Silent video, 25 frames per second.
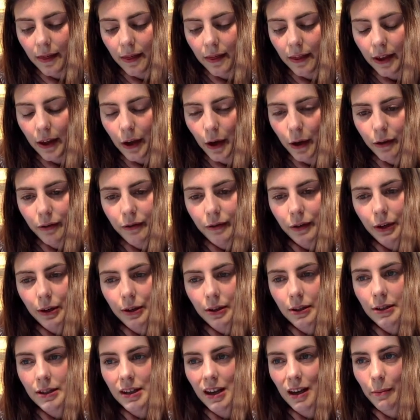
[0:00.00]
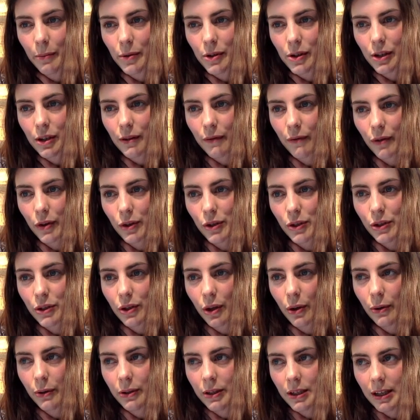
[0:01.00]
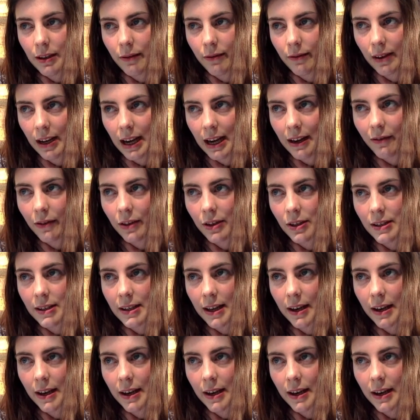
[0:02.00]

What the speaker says: The overconsumption of the salty flavors,